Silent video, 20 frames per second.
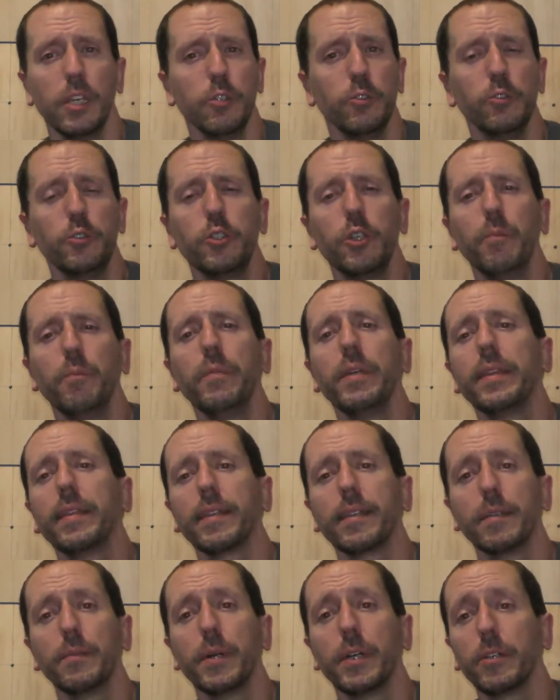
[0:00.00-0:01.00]
You shouldn't be
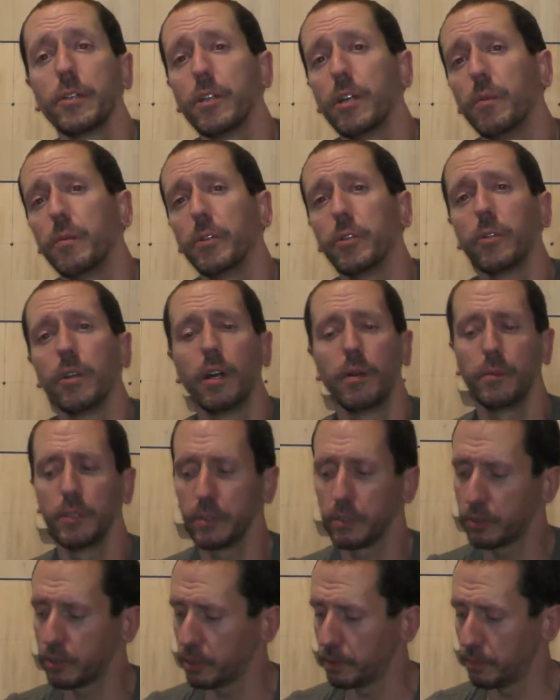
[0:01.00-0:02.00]
thinking about your helmet. Your
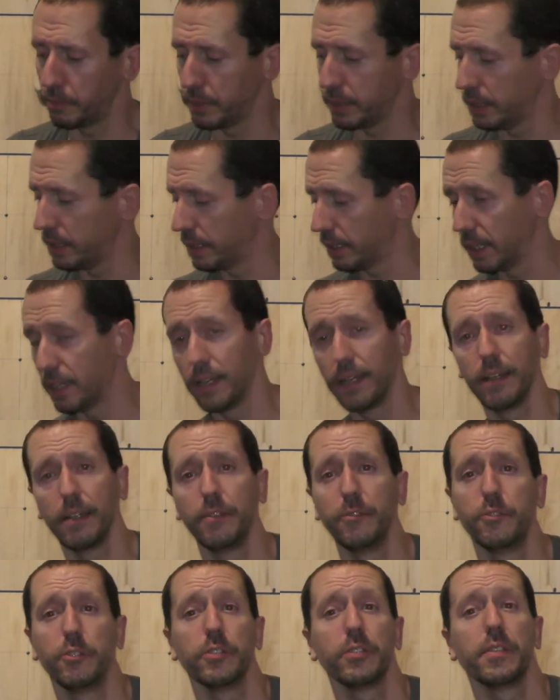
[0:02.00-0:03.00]
helmet should be
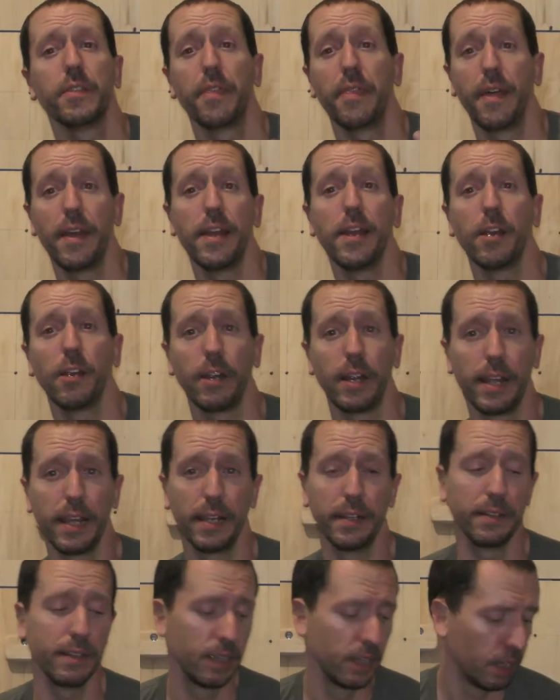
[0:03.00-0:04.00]
just there.
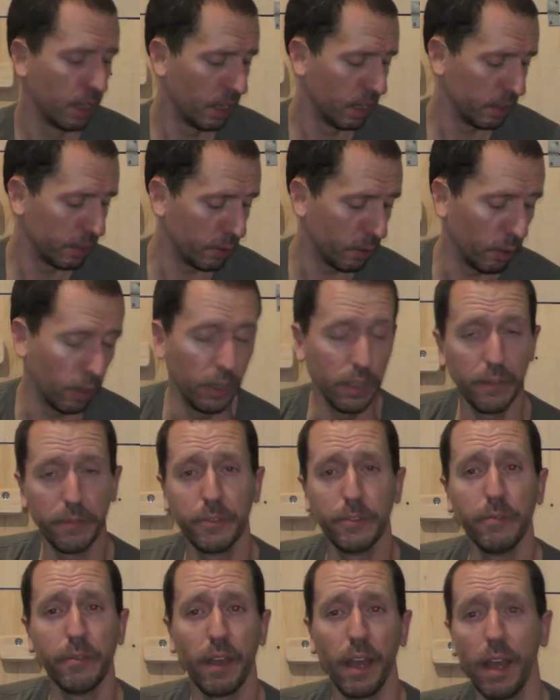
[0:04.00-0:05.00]
And, if
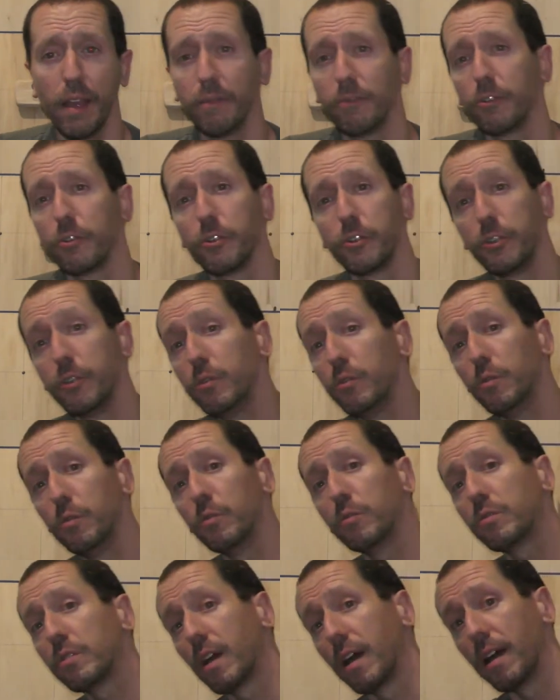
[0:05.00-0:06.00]
you've ever
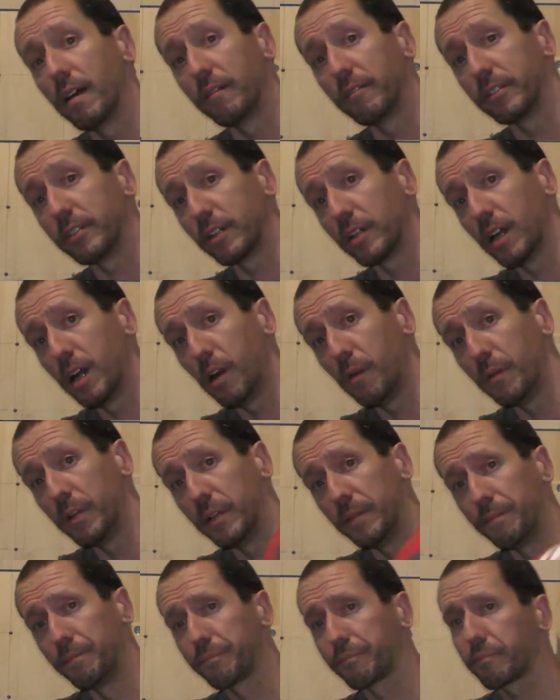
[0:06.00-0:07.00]
used a heavier
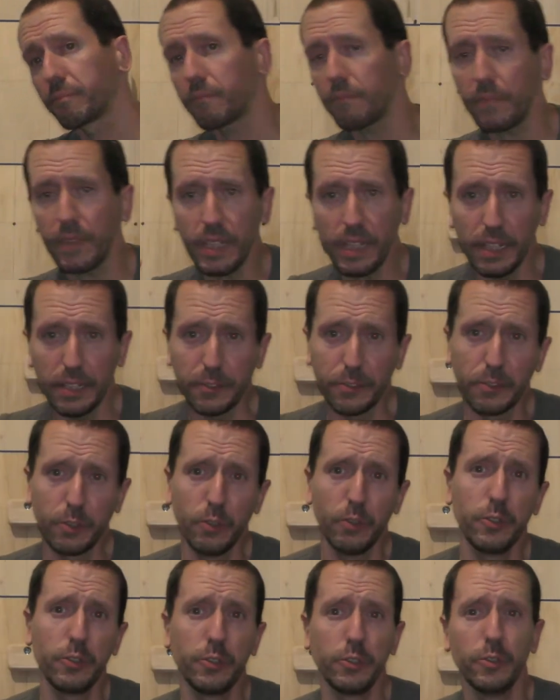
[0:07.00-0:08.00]
helmet, as
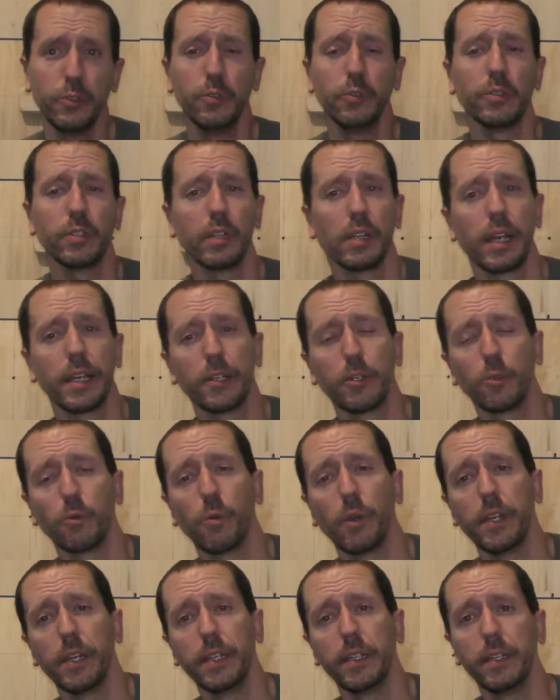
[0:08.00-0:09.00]
soon as you use a lighter
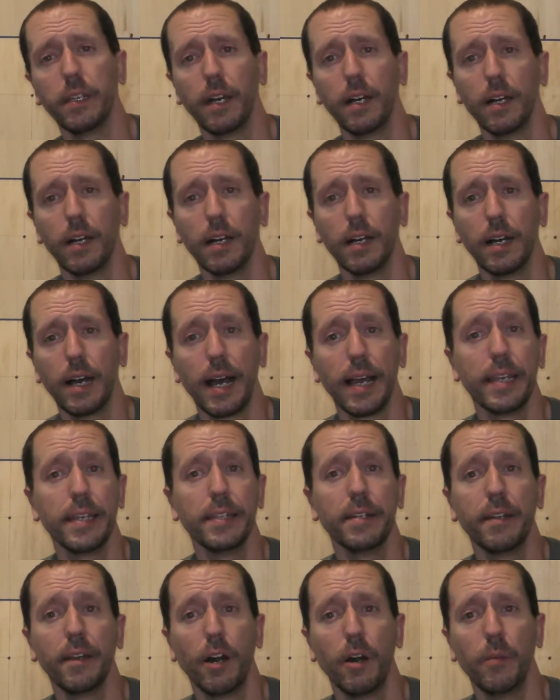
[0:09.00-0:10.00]
weight,
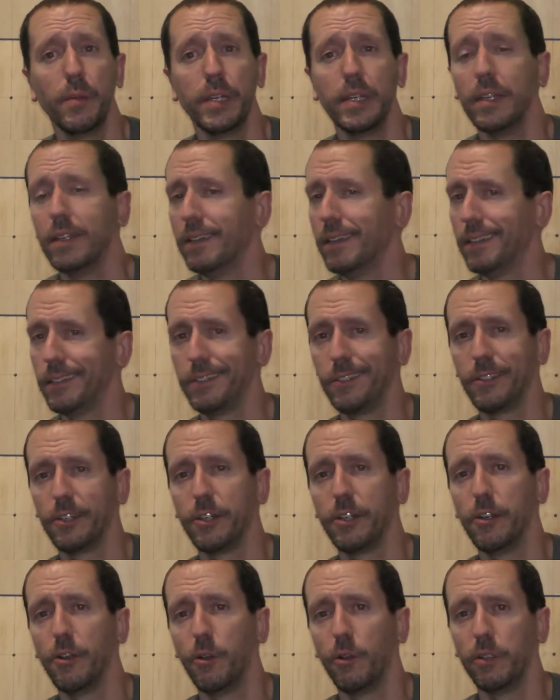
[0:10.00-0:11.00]
high-end helmet, you're
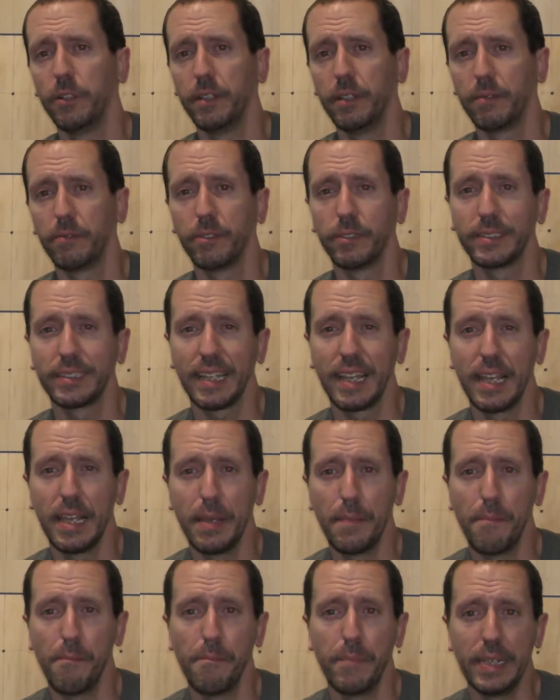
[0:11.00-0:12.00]
going to know the difference
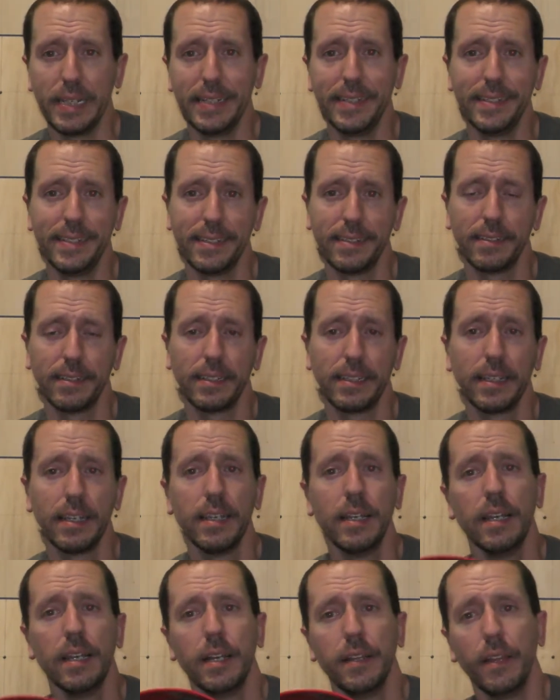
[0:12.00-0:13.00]
immediately.
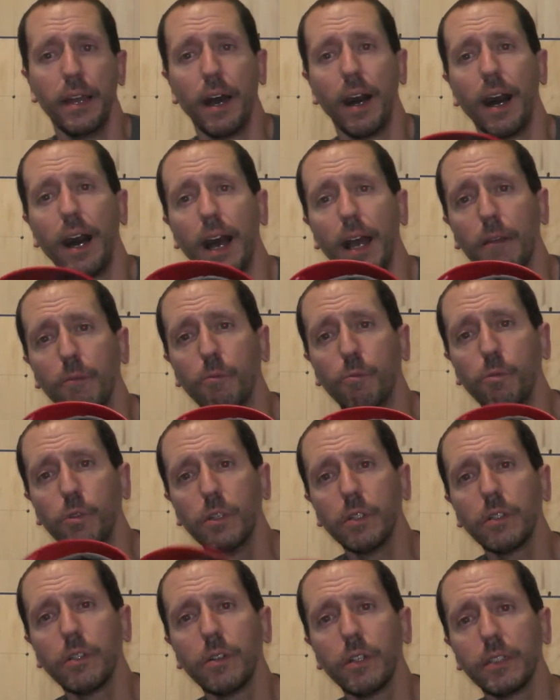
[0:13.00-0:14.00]
Now, I
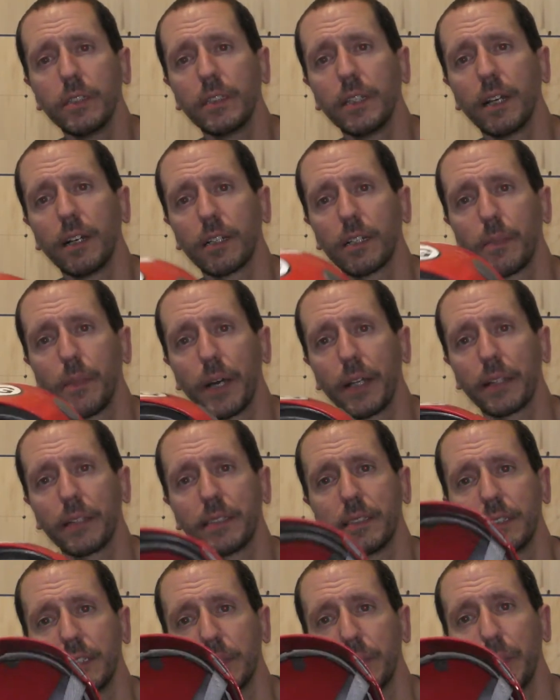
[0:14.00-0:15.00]
will go ahead and talk about the
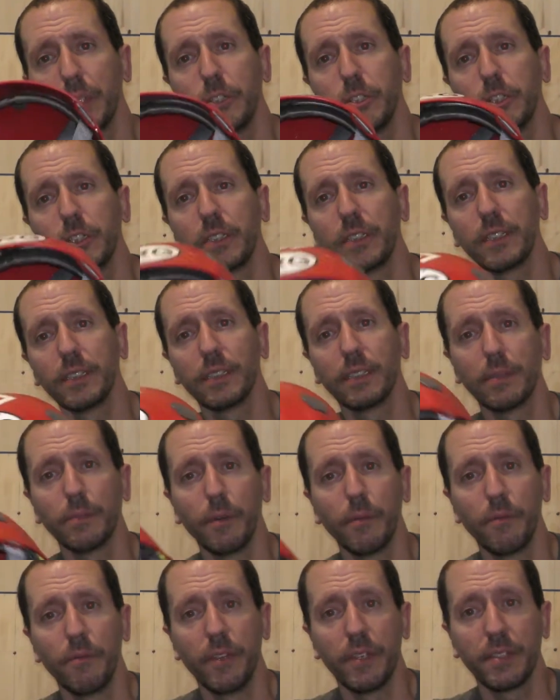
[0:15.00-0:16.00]
suspension system
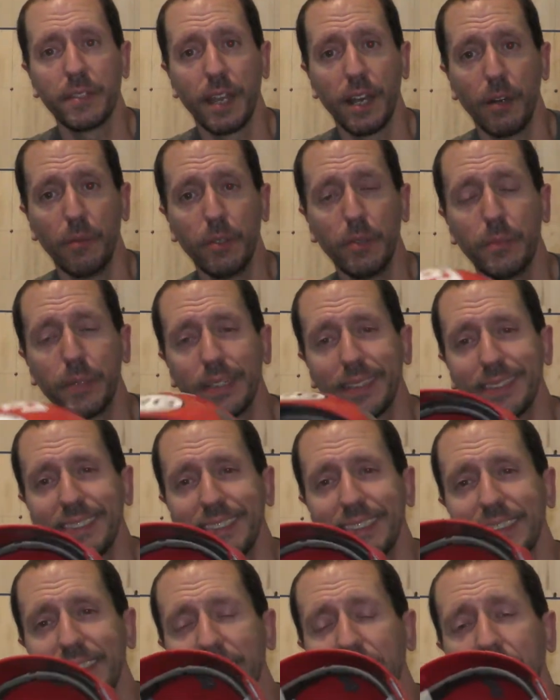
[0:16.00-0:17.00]
of this helmet
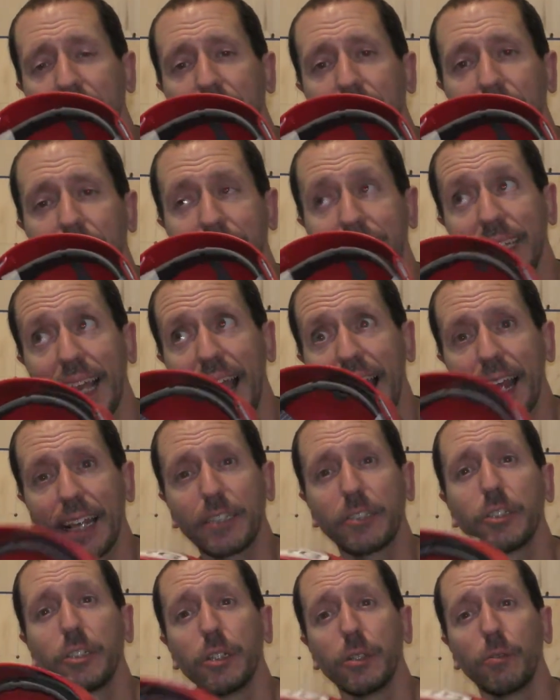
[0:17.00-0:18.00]
because it's
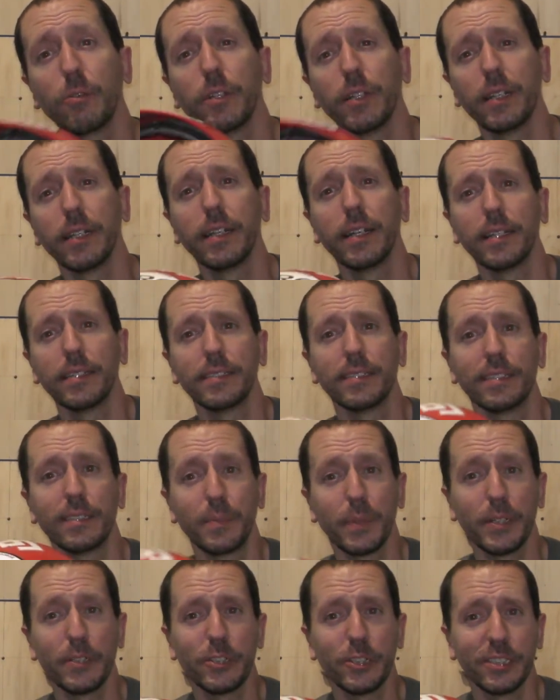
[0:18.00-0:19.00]
actually a really nice
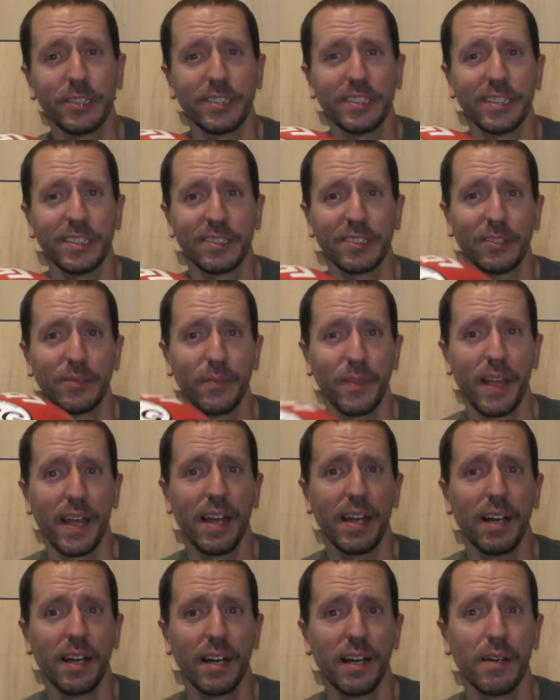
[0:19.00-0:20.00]
suspension system
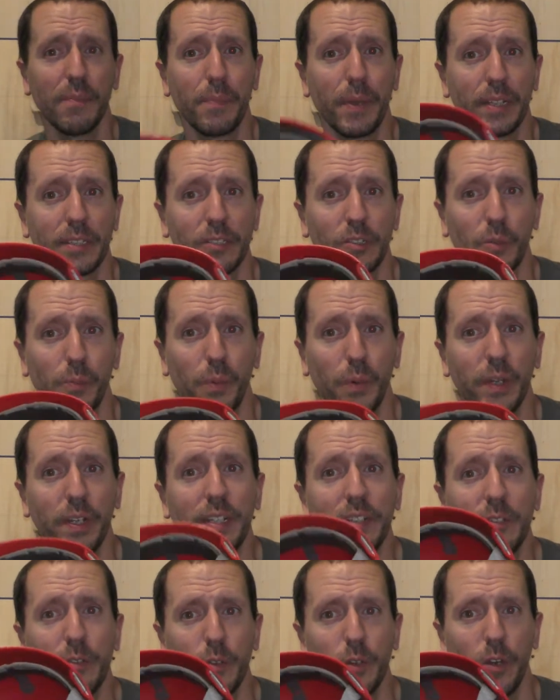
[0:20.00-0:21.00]
that Petzl put
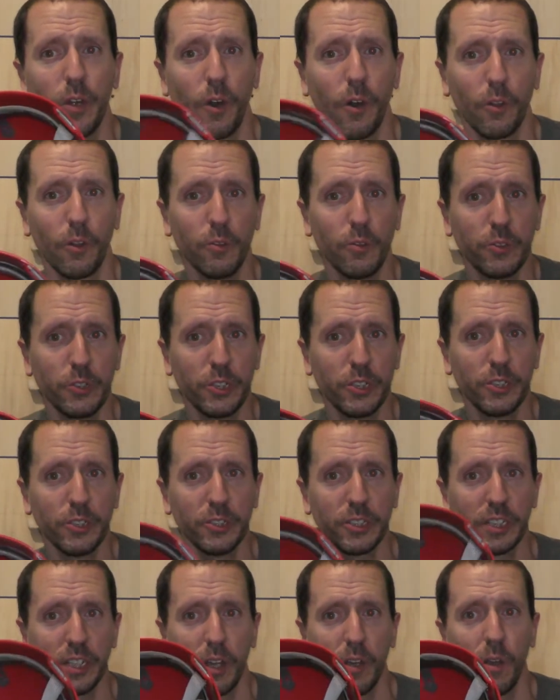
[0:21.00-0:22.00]
into it all those years
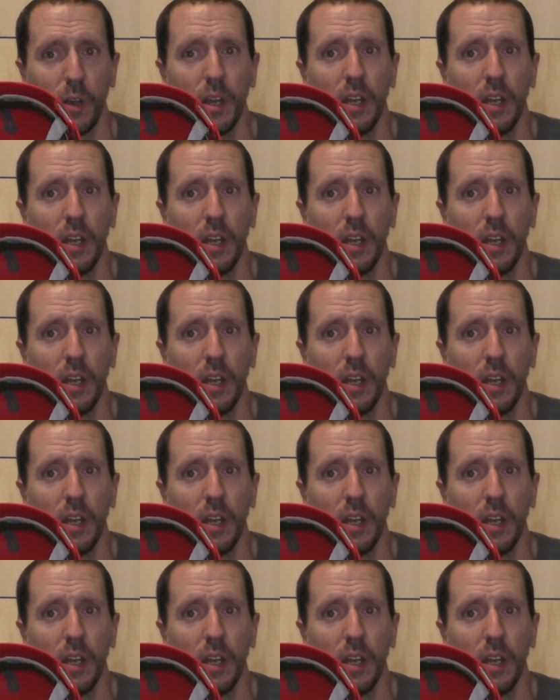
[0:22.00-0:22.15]
ago.